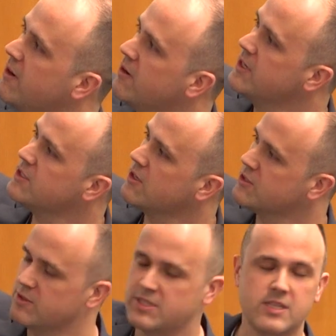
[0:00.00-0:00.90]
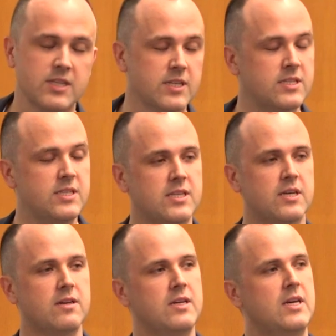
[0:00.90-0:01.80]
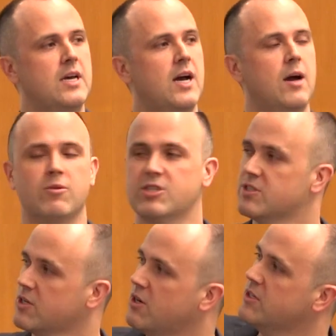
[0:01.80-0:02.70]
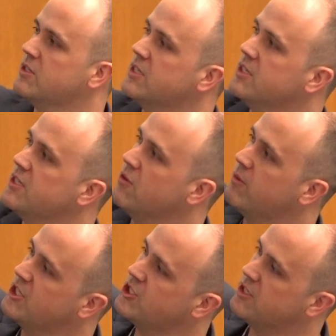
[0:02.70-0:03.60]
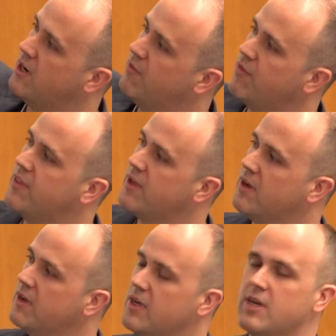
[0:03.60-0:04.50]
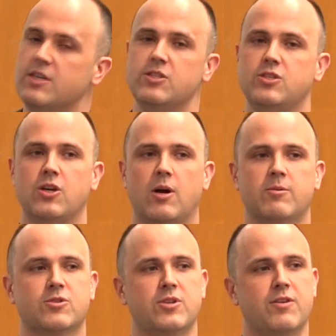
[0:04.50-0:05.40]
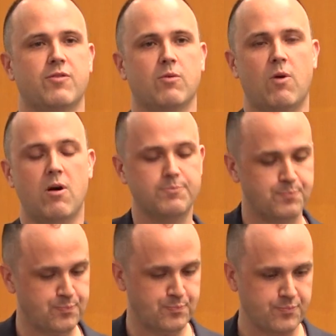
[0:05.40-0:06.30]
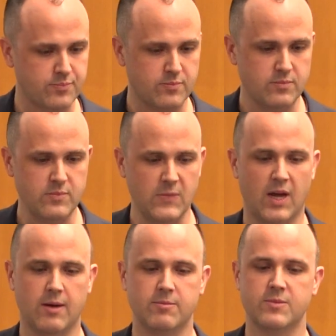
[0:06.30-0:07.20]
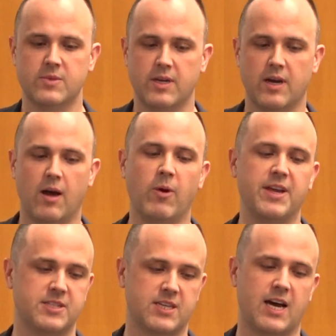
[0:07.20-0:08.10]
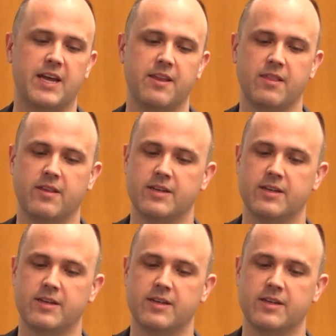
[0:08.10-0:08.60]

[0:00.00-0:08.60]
there is also a ceiling detail, which is a continuation of the geometry of the wall. A way to tie in